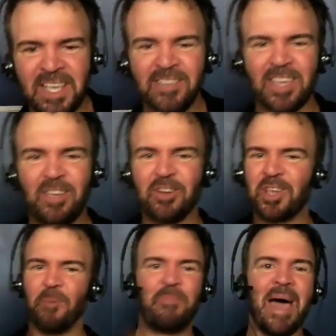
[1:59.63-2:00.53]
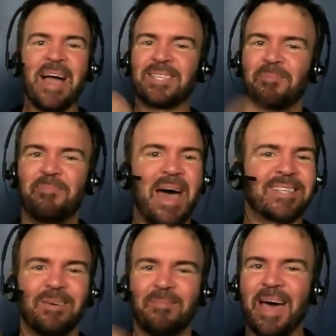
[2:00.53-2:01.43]
It sounds like you're going to go back to
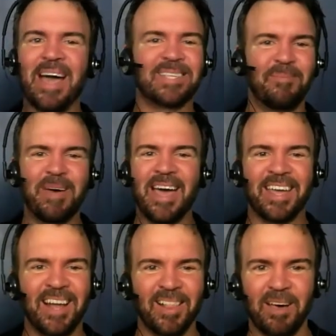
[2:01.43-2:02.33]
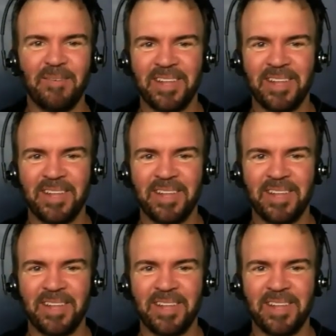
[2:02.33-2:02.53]
back to back to back, and I love